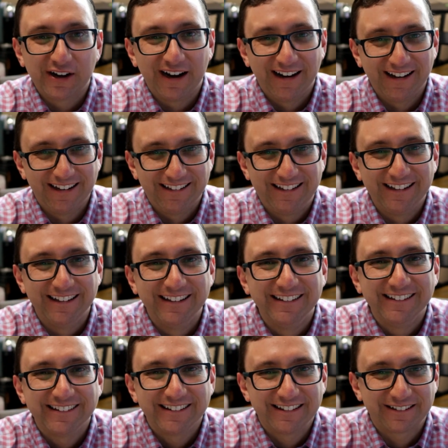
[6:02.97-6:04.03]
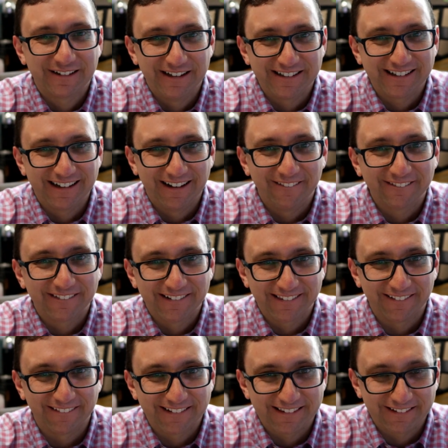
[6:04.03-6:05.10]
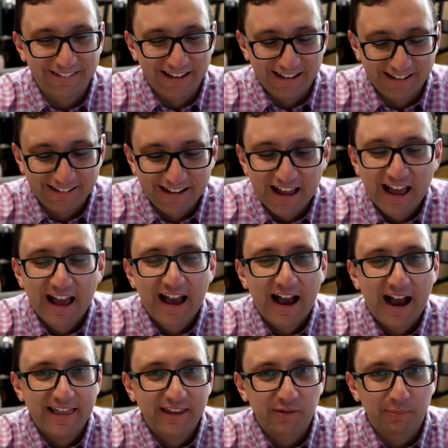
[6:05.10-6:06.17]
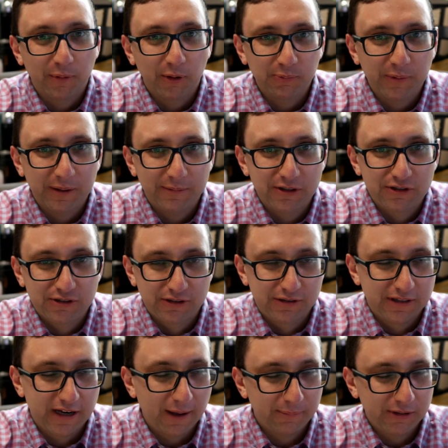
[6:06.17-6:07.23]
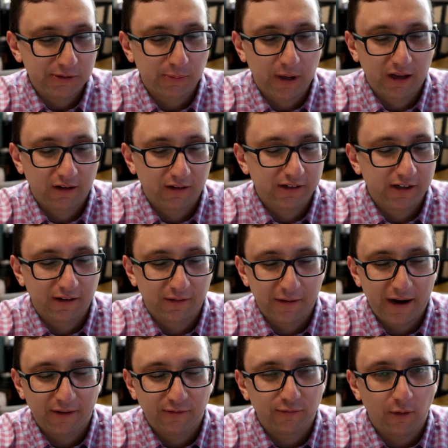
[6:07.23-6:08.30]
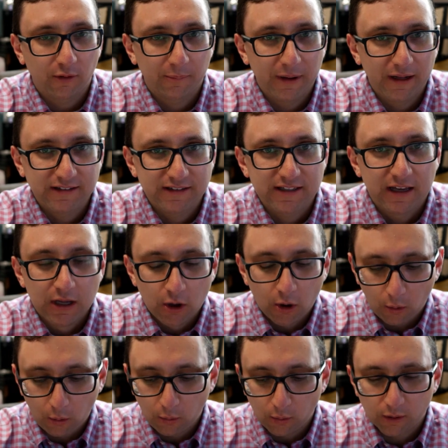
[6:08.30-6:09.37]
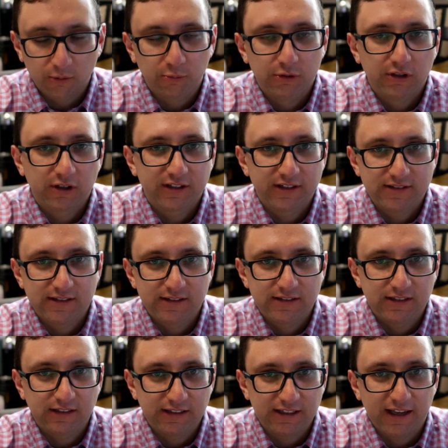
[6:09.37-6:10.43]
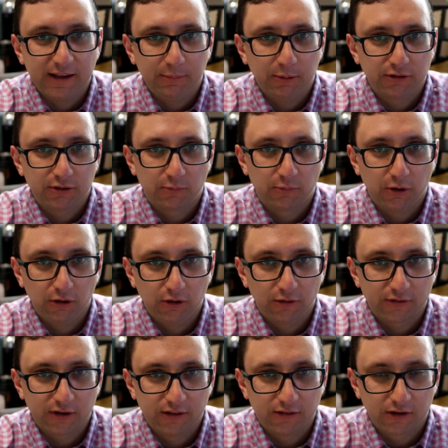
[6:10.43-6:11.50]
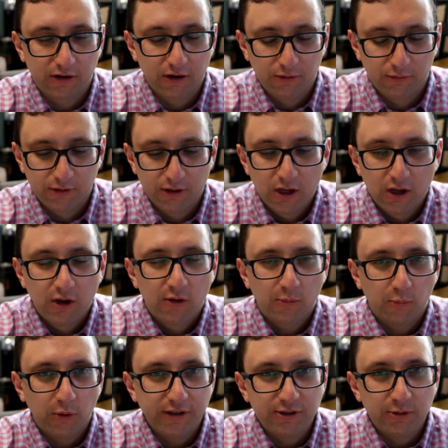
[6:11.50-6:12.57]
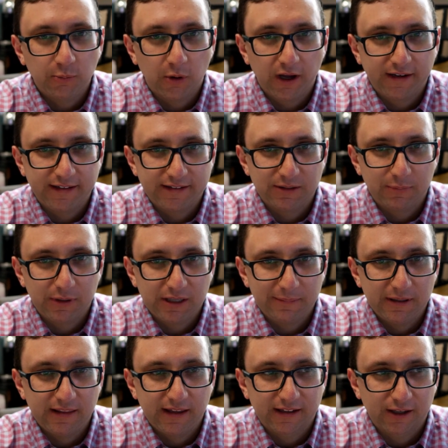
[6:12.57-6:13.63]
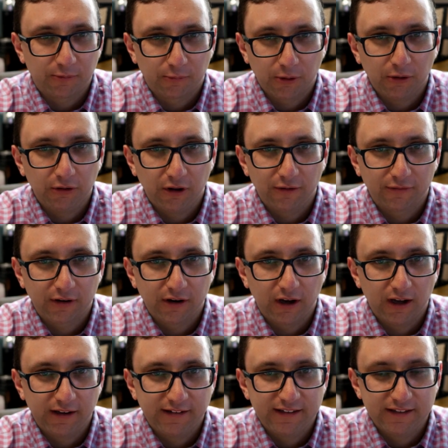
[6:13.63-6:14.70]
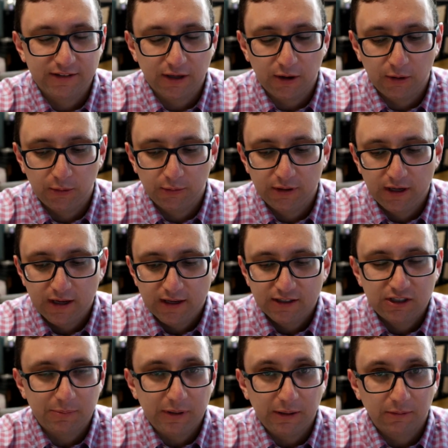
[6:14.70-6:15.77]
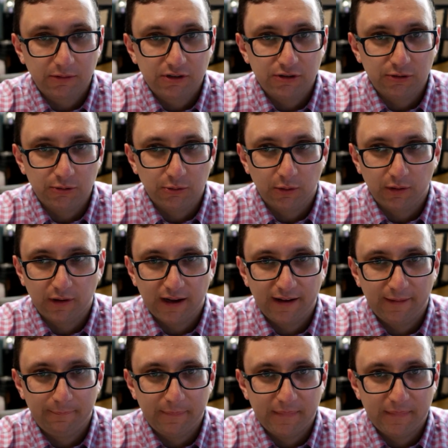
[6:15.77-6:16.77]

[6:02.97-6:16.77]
and have tried to stretch it out for as long as you can. I think most babies should not be swaddled around 4 months, or when they're consistently able to roll over on their own. What you want is a baby that can roll over on his own, to be able to